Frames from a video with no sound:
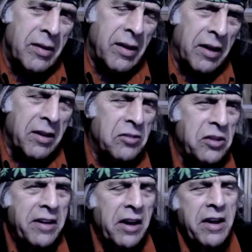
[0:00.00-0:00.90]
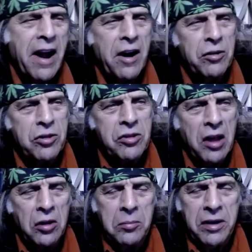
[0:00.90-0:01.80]
A, a deck of cards
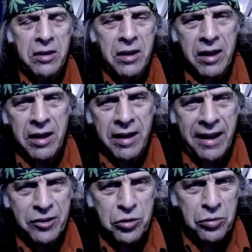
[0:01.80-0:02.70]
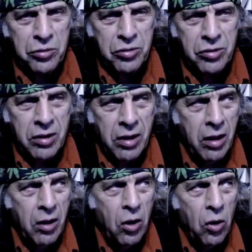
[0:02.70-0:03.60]
telling me answers,
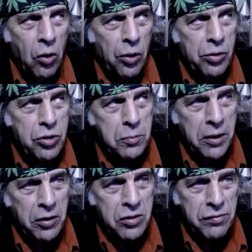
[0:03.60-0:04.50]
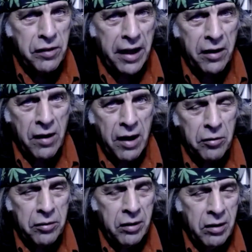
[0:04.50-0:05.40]
or spirits flying
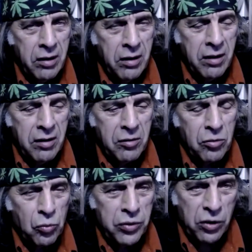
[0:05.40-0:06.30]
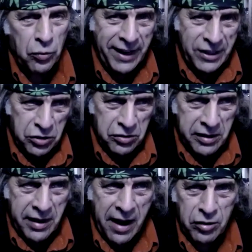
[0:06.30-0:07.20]
around, rearranging the
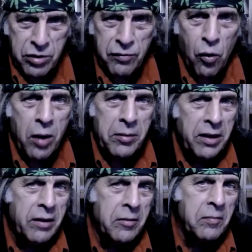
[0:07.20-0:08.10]
cards for me.